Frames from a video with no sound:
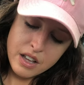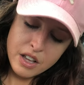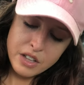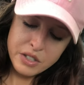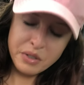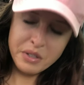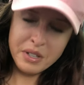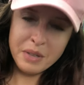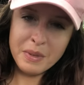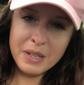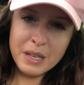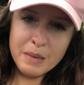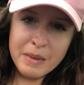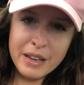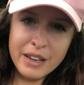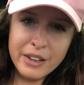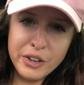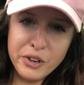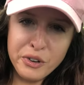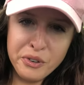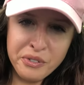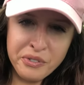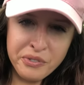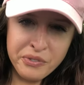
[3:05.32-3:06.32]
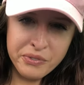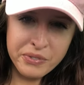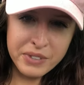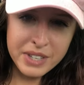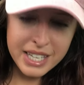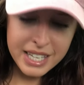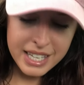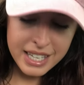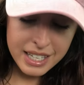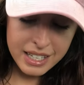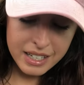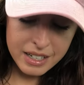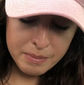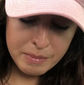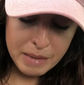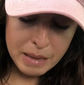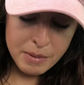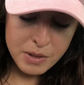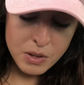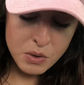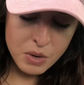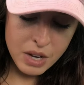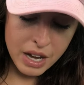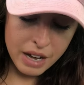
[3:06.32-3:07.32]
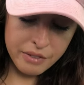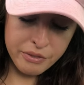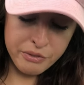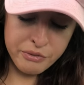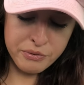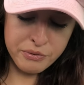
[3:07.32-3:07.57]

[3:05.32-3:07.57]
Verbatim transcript: so something about your feet maybe you got